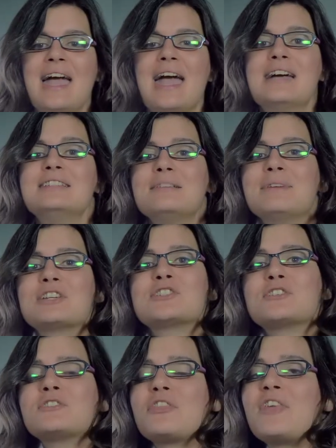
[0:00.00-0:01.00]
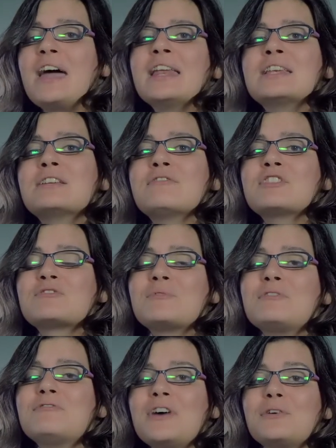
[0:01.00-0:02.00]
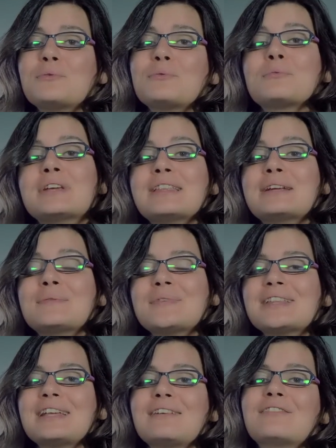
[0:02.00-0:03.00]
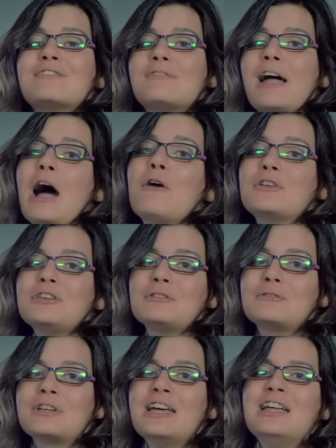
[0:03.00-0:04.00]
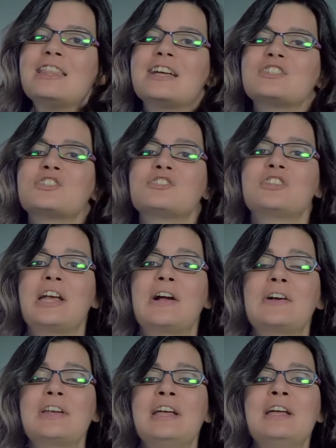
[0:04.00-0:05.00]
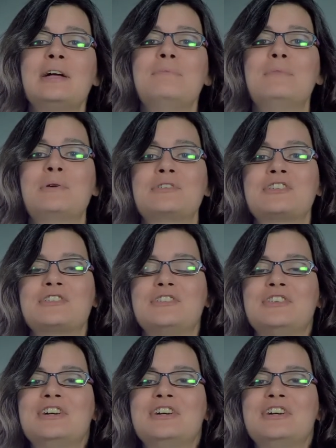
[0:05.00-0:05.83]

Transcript: and to make sure that that individual felt really, really valued. That shared emotional